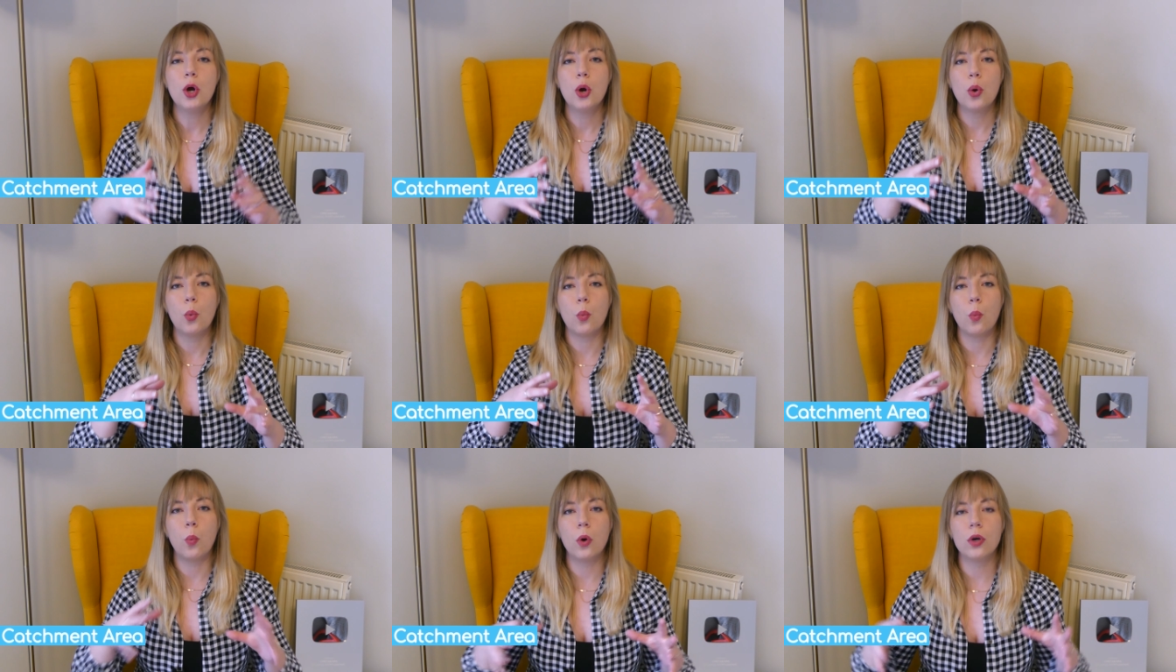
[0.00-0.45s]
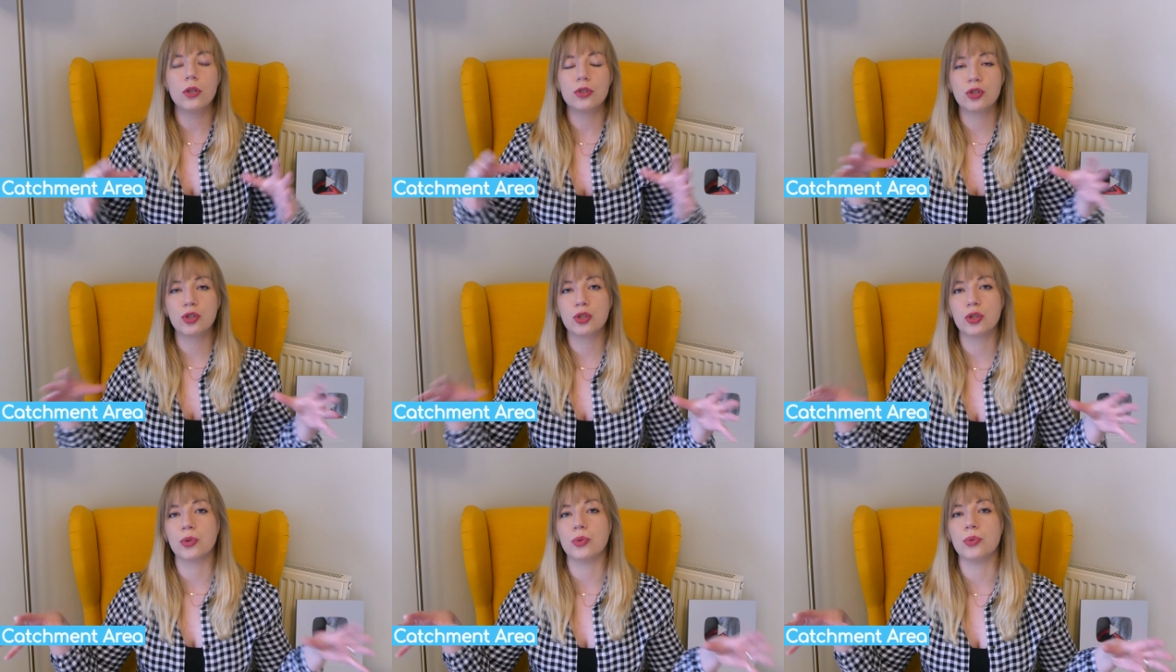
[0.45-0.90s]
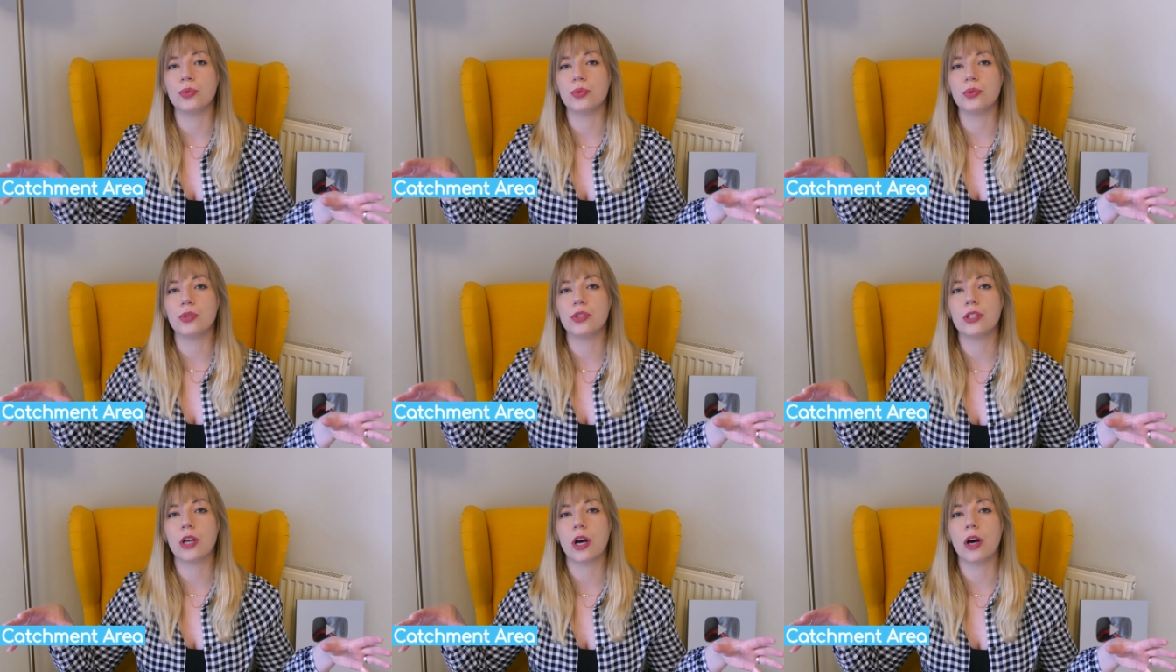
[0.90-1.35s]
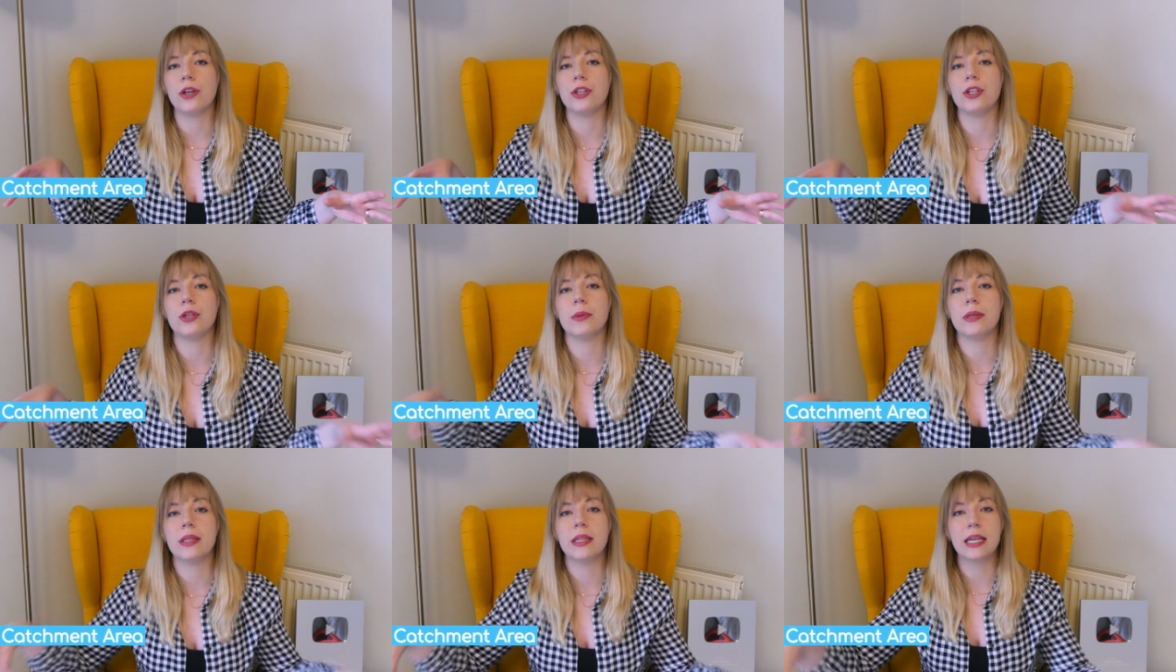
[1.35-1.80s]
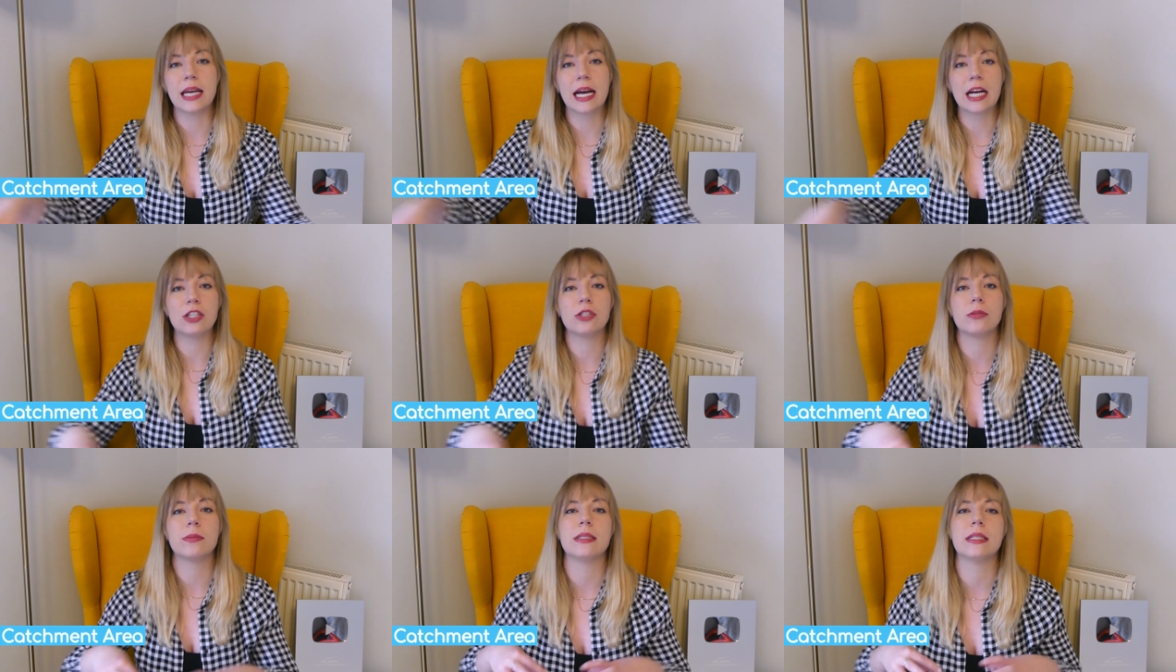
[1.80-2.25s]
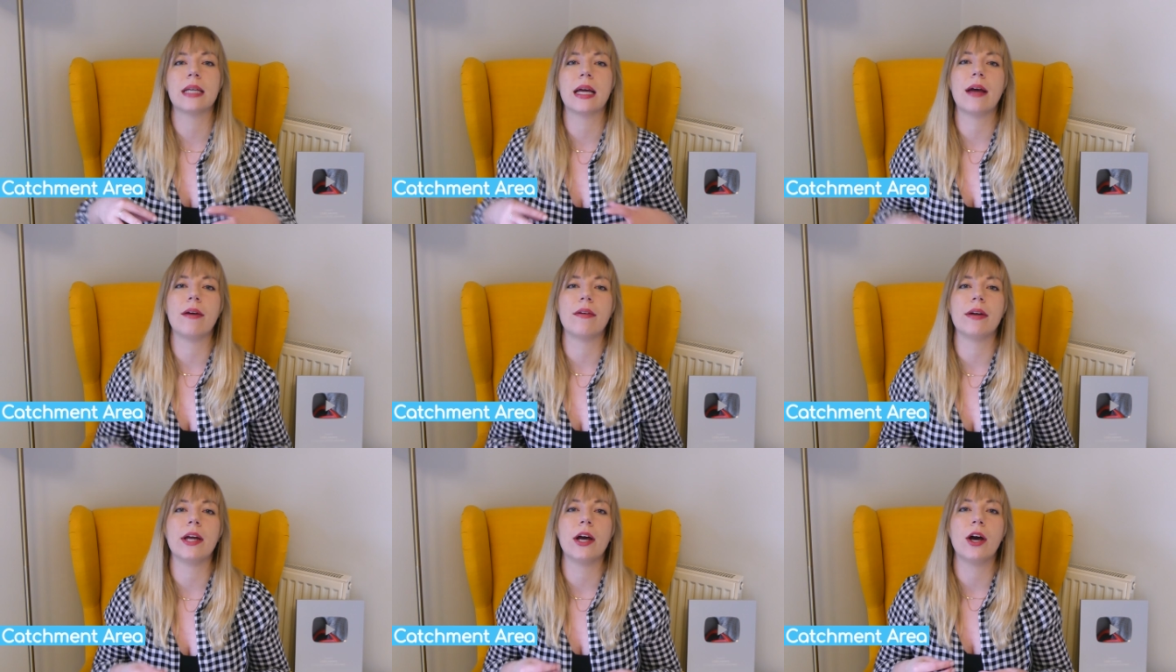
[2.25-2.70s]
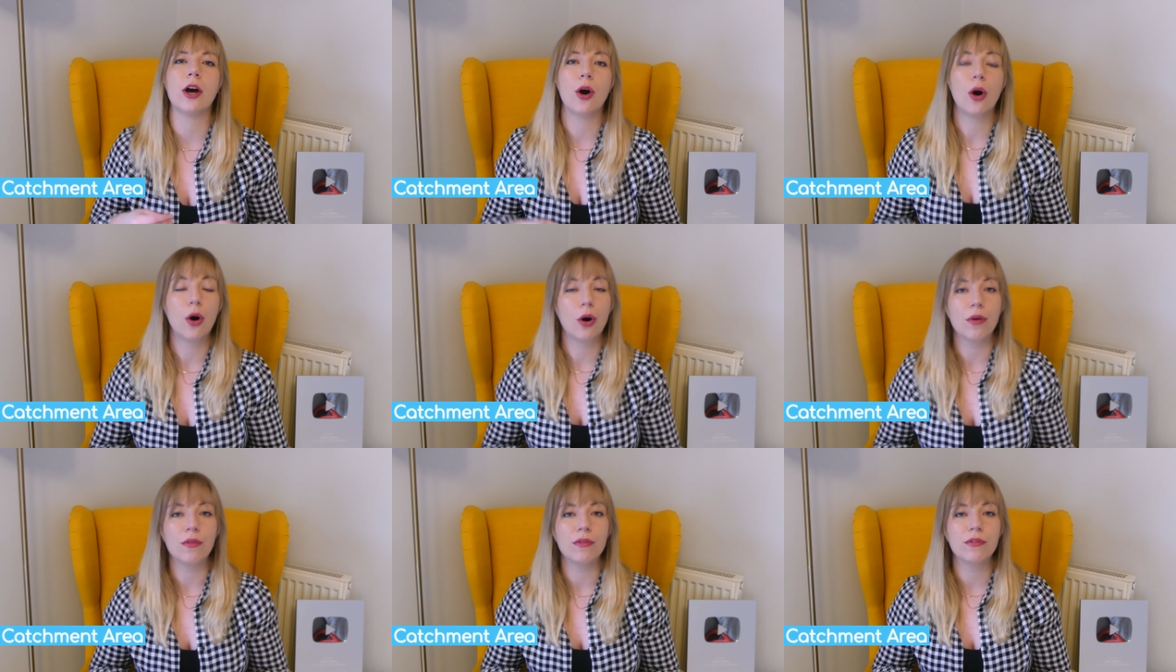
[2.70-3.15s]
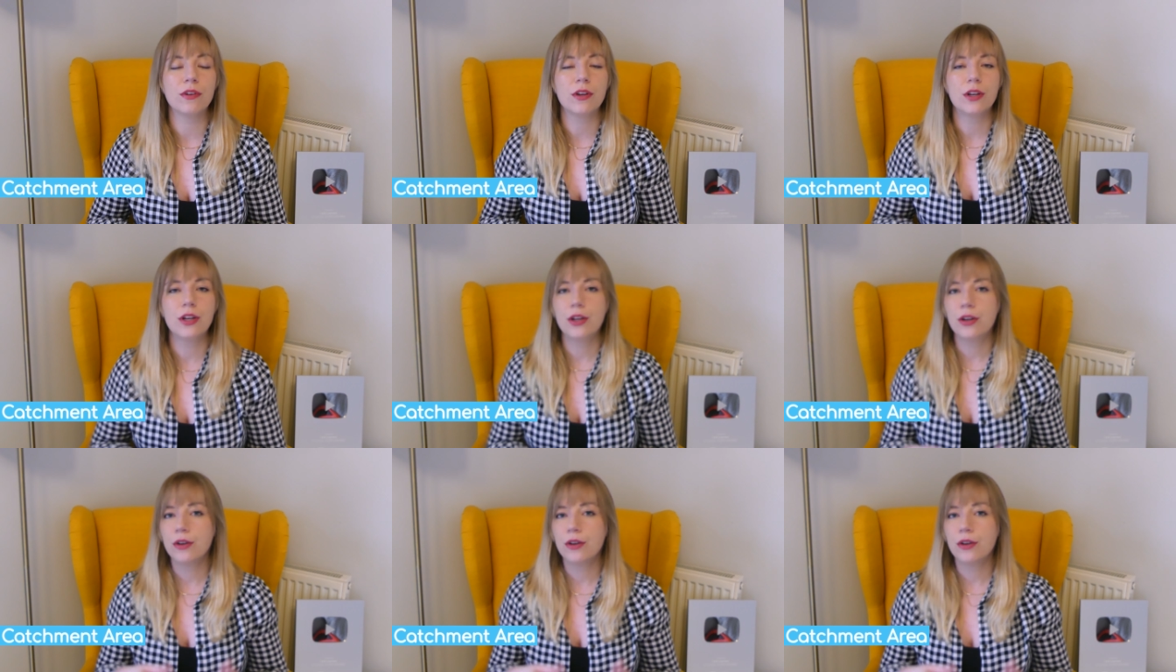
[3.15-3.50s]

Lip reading: what schools are you in the catchment area of?